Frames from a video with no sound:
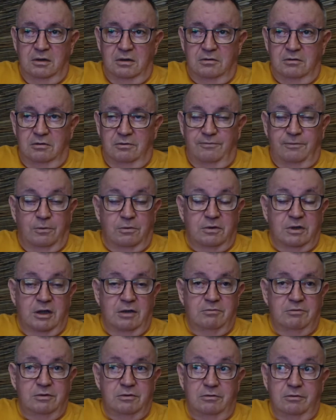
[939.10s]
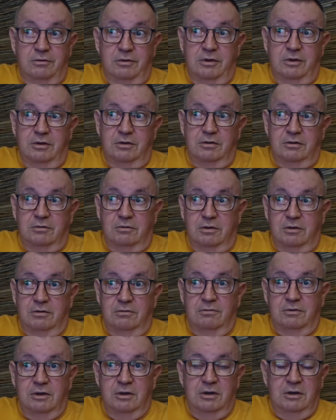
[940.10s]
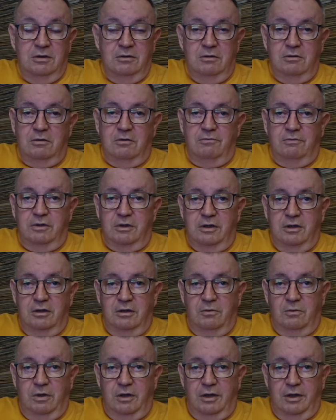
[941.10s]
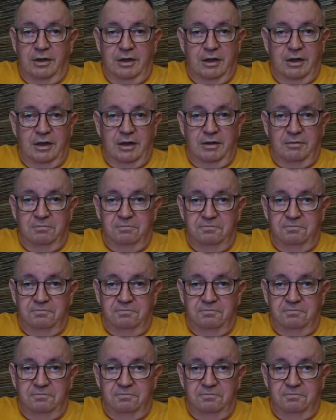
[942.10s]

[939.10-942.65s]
So 4 times 3 is 12. A little over a kilowatt a day.